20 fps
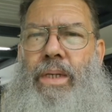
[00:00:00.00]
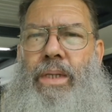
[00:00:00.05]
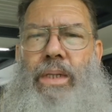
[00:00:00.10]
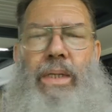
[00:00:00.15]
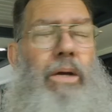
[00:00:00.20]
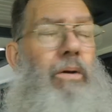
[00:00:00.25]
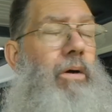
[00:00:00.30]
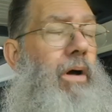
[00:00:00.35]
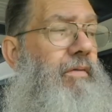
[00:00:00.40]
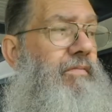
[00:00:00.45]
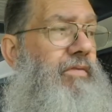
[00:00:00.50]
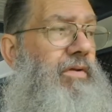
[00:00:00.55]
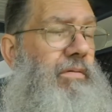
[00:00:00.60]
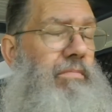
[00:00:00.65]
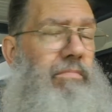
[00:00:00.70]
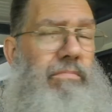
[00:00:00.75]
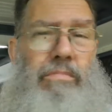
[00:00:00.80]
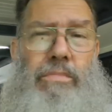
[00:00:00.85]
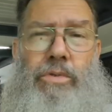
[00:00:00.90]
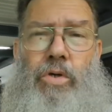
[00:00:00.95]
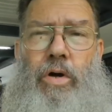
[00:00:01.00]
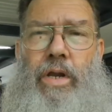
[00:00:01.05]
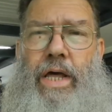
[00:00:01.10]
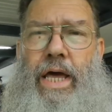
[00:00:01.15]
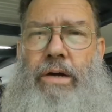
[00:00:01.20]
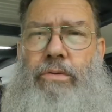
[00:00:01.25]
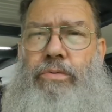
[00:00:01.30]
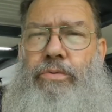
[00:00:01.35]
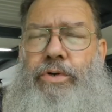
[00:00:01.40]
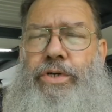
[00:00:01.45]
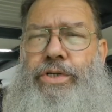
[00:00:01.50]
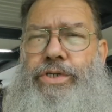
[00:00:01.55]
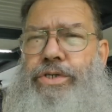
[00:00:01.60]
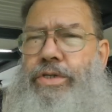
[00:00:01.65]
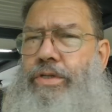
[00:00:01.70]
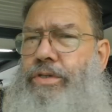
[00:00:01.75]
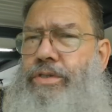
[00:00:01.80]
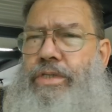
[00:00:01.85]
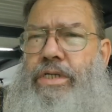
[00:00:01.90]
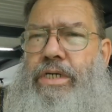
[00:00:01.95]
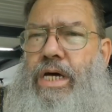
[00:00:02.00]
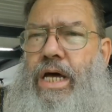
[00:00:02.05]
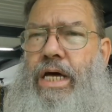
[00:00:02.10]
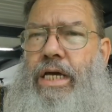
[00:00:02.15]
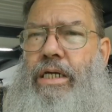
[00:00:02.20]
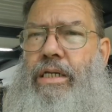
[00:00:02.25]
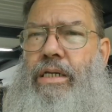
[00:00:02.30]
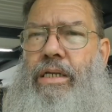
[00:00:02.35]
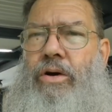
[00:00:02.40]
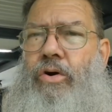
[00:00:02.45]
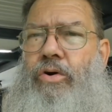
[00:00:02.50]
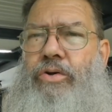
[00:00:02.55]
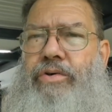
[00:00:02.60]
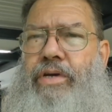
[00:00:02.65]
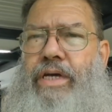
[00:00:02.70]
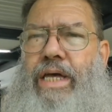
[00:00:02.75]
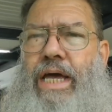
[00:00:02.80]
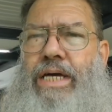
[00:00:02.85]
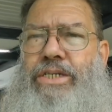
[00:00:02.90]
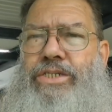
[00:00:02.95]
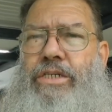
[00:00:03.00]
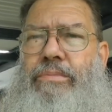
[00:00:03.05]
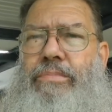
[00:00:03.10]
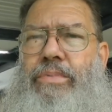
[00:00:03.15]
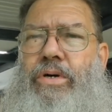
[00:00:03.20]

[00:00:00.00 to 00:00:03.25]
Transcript: Now I haven't got aqua regia because I can't get nitric acid,